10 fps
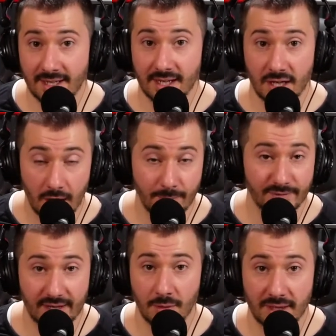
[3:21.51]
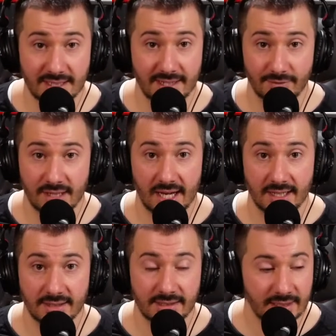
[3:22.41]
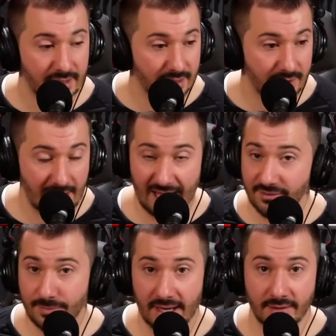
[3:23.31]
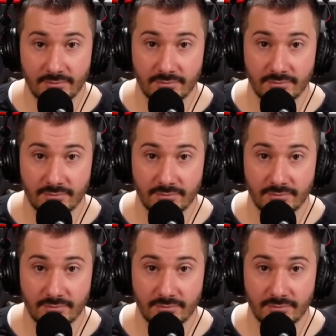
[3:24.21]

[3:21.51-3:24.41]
a cup of egg whites every day. Have been